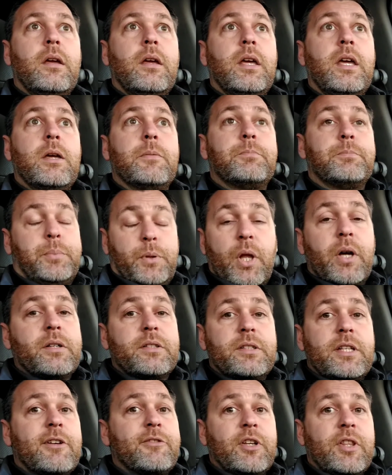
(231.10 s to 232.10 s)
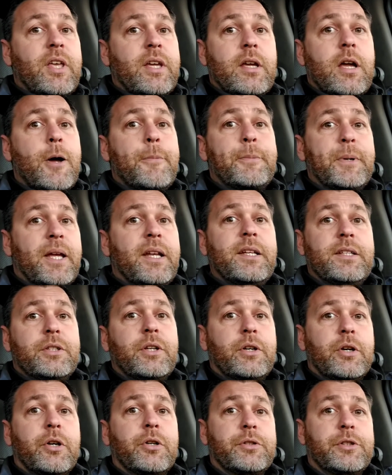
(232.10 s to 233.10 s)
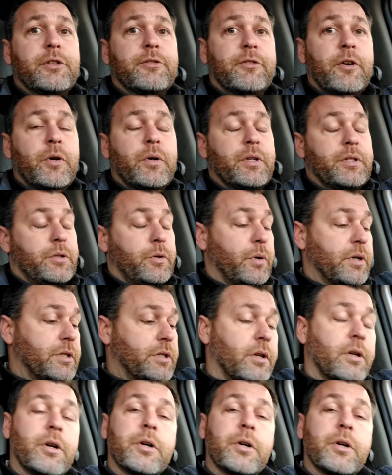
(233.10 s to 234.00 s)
it plugs everything up and it's going to hurt your furnace or it's going